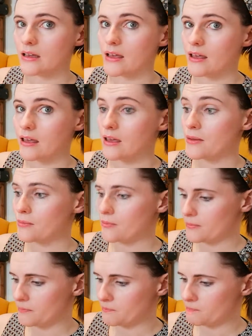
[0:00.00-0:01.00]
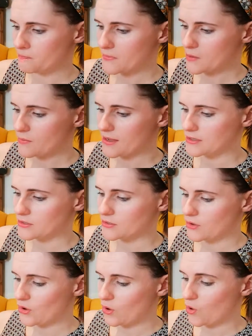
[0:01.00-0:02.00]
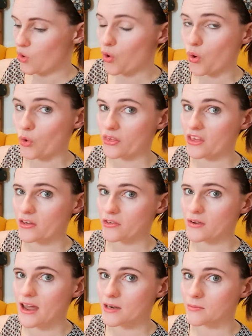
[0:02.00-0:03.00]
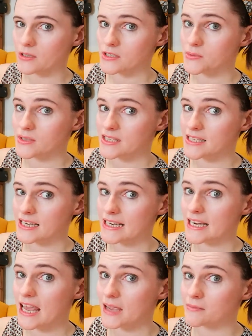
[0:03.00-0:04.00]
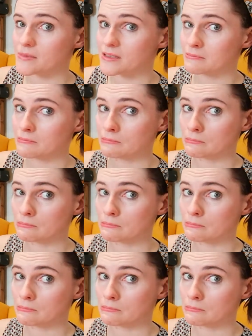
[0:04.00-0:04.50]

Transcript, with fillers: Ahem, went all the other animals with silly names.